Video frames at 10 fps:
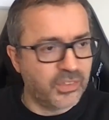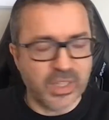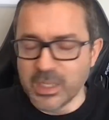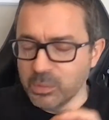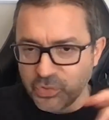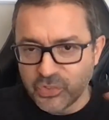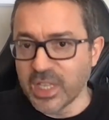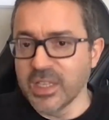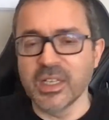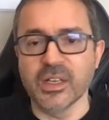seller will
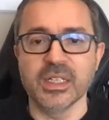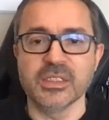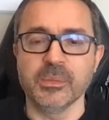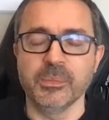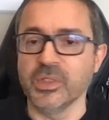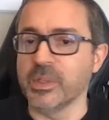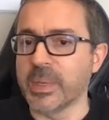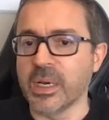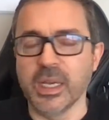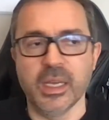send the item to the
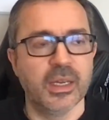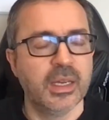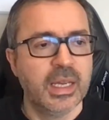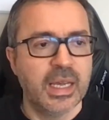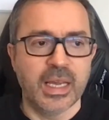buyer,